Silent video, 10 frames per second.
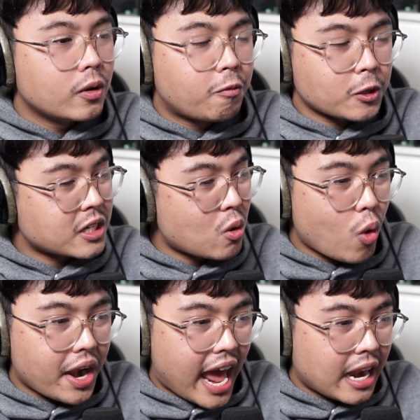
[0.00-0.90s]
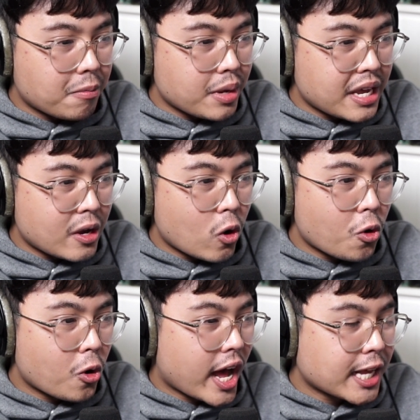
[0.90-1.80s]
versing a one enemy
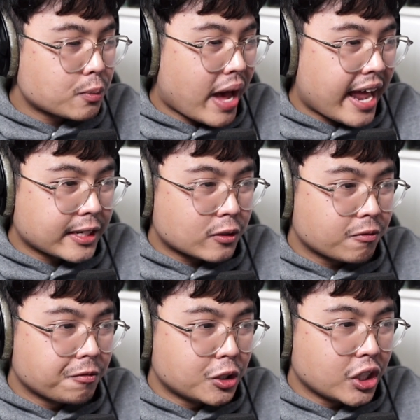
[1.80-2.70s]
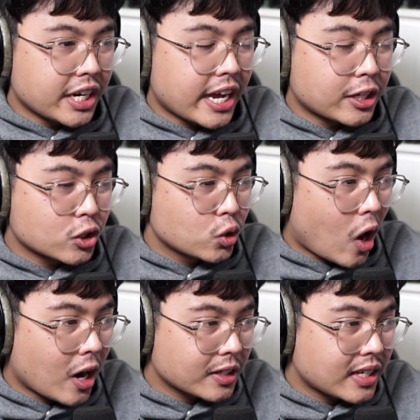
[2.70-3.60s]
or as bad as Vegeta and
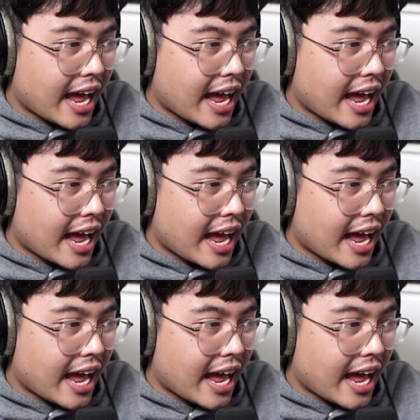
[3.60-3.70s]
Trunks.